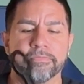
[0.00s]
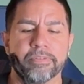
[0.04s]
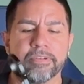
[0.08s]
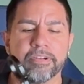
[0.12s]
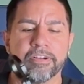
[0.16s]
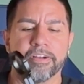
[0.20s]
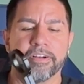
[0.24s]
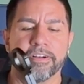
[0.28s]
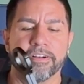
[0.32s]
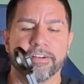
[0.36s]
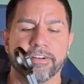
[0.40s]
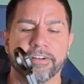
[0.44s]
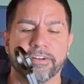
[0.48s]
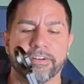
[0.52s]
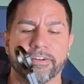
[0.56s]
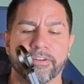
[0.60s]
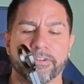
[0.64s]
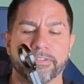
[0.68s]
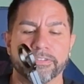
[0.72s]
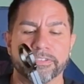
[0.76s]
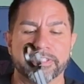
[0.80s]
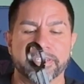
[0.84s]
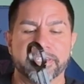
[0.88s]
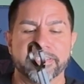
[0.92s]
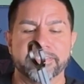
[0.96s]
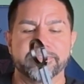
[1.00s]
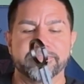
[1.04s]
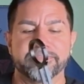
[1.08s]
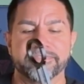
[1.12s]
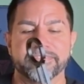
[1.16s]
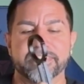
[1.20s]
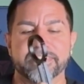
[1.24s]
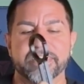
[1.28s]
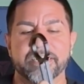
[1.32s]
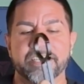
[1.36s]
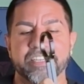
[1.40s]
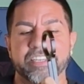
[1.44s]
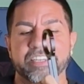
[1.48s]
Hold on.
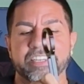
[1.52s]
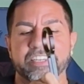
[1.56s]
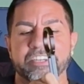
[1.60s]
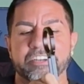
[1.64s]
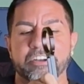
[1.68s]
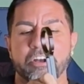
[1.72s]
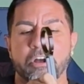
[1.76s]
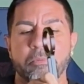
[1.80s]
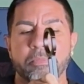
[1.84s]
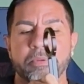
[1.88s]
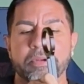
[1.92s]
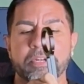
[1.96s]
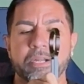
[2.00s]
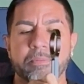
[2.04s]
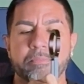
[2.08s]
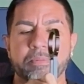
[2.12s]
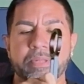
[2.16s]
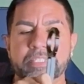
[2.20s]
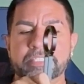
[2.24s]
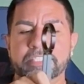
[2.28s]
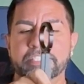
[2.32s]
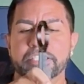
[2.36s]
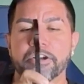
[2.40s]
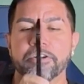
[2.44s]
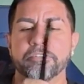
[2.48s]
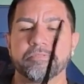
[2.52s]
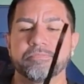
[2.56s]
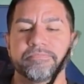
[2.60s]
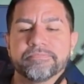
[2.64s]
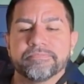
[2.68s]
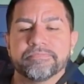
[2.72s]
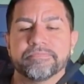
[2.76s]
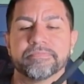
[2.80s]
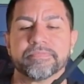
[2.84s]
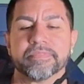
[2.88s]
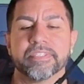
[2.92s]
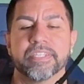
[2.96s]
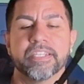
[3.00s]
Open it up like so.
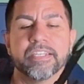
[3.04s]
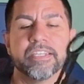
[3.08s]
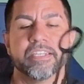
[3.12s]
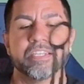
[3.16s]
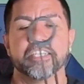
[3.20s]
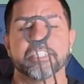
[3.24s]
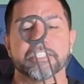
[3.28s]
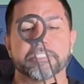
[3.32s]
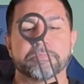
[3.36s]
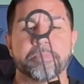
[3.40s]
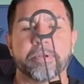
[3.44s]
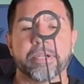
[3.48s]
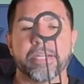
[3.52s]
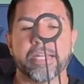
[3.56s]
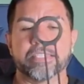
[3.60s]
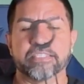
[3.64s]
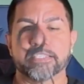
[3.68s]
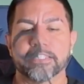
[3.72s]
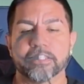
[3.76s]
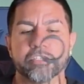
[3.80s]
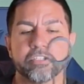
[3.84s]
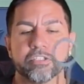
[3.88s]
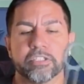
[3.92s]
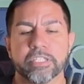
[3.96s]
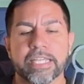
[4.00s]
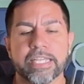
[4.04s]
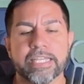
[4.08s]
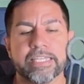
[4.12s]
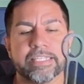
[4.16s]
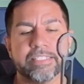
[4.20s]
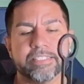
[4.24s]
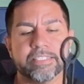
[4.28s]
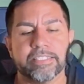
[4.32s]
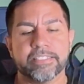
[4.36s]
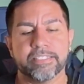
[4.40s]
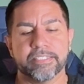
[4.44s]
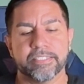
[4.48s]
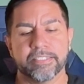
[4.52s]
Spread out the little
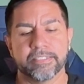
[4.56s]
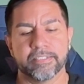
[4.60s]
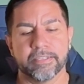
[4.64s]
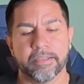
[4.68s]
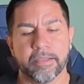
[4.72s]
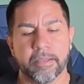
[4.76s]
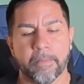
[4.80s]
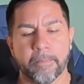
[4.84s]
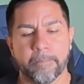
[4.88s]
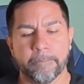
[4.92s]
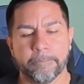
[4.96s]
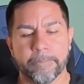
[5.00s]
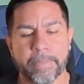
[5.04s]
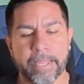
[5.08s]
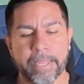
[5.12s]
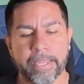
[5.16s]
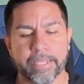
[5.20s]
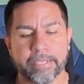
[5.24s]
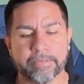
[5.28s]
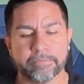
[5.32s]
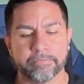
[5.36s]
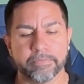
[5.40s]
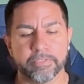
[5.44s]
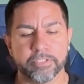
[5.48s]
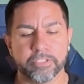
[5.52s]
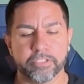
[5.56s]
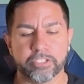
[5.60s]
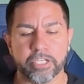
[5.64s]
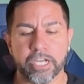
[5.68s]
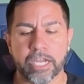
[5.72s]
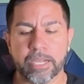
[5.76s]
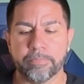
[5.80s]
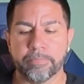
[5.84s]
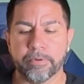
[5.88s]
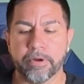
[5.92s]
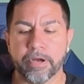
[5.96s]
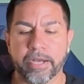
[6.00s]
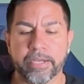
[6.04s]
legs. Bam,
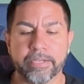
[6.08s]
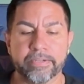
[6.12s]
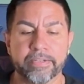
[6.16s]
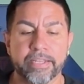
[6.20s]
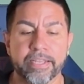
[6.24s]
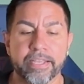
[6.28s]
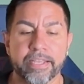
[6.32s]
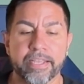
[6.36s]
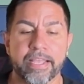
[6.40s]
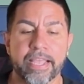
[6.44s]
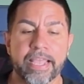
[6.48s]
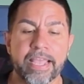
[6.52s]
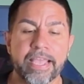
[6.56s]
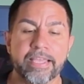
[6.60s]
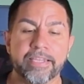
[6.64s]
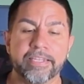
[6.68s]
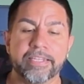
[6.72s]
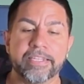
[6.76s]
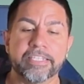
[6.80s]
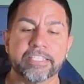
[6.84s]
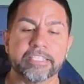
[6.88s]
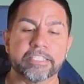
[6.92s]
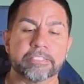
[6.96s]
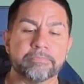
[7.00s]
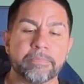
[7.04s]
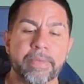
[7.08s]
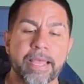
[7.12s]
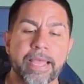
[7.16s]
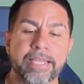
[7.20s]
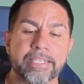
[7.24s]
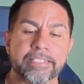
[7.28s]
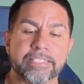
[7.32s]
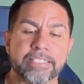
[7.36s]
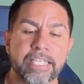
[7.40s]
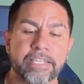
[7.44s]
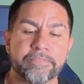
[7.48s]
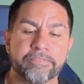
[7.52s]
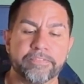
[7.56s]
tripod. And it is
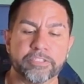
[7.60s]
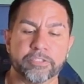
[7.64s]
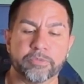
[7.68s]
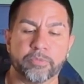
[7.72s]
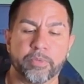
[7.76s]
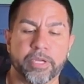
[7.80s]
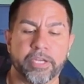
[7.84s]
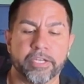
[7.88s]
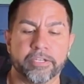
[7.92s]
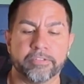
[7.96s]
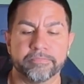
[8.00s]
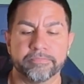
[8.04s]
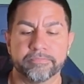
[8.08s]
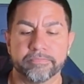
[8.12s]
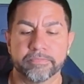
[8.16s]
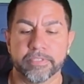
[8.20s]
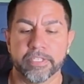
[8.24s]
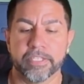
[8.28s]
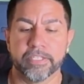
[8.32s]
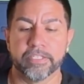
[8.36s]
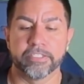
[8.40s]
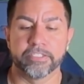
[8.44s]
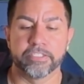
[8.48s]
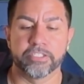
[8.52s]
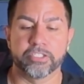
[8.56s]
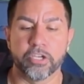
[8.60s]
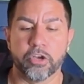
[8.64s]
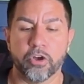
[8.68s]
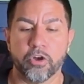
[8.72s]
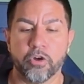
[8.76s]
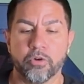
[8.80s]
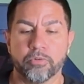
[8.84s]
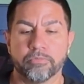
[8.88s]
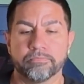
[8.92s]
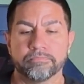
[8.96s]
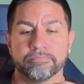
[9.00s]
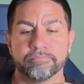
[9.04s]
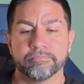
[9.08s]
MagSafe as well.
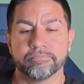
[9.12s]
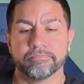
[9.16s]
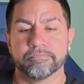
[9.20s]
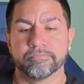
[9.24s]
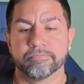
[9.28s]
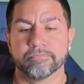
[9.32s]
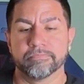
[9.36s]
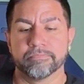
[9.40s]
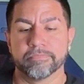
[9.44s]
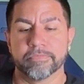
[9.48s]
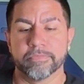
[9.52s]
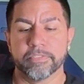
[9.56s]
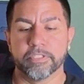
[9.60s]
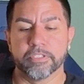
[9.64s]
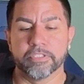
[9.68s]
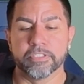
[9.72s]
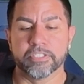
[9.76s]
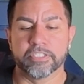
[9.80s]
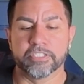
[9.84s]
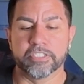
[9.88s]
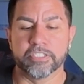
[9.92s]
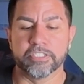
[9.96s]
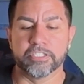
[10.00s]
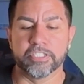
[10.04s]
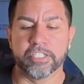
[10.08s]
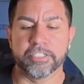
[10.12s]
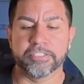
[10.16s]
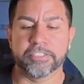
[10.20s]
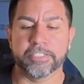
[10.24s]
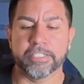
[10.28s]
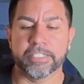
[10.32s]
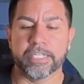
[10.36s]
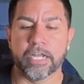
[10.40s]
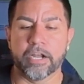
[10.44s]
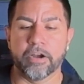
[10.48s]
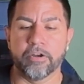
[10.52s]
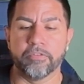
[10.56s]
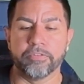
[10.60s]
So you can just adjust it
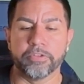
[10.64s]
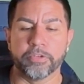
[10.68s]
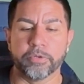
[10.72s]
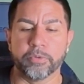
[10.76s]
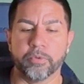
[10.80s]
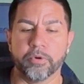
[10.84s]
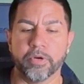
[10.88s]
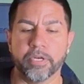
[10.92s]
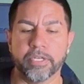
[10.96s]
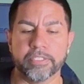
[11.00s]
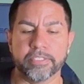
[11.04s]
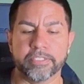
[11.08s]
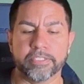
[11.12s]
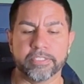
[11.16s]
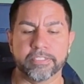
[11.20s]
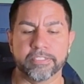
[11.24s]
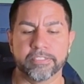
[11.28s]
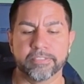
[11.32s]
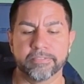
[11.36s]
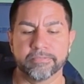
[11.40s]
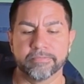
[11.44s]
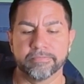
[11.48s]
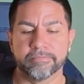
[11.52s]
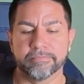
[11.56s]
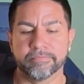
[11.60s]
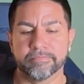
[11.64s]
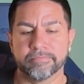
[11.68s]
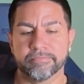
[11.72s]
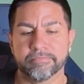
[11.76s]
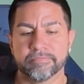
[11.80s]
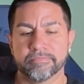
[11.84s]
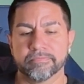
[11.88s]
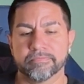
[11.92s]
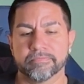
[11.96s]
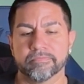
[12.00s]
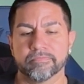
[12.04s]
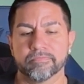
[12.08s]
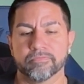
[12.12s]
however you want.
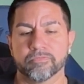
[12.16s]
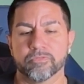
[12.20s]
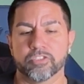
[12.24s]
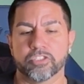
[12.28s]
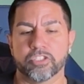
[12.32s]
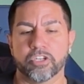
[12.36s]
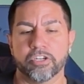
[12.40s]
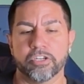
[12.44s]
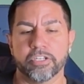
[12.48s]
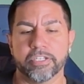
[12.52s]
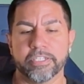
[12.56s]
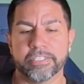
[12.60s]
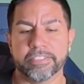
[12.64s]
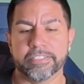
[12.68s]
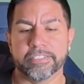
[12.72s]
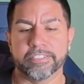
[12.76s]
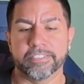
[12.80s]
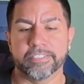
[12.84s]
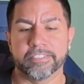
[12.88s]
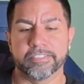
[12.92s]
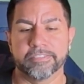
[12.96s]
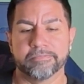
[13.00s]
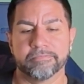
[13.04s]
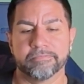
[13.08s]
Turn it.